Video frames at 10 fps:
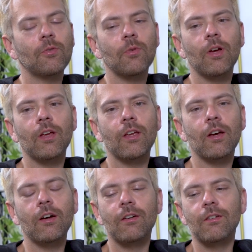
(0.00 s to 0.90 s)
You're right.
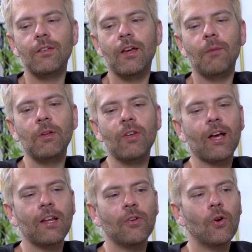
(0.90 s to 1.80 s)
Yeah. Yeah. I mean,
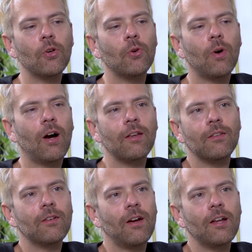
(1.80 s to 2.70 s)
like, I didn't know you. I
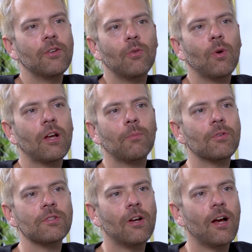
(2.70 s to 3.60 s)
didn't know what kind of
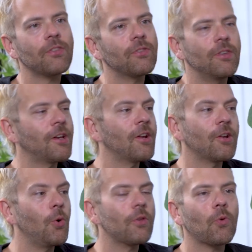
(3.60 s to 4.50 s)
personality. It could
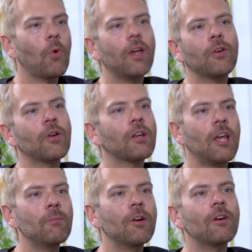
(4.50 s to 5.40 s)
go either way. You could have
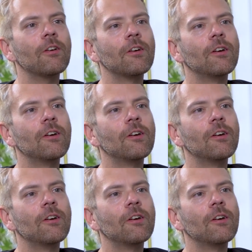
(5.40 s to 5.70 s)
came here.